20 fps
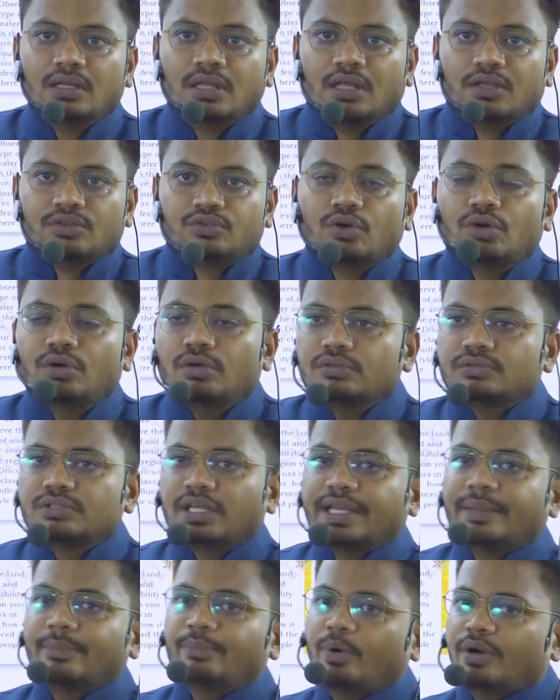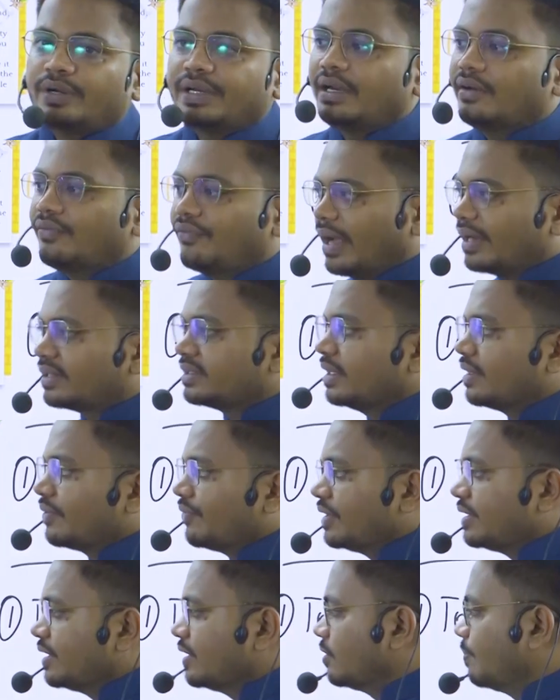So the important factor
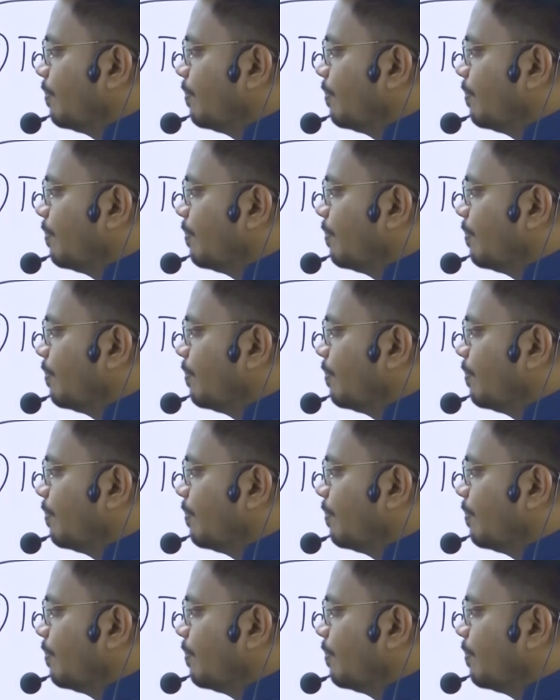which is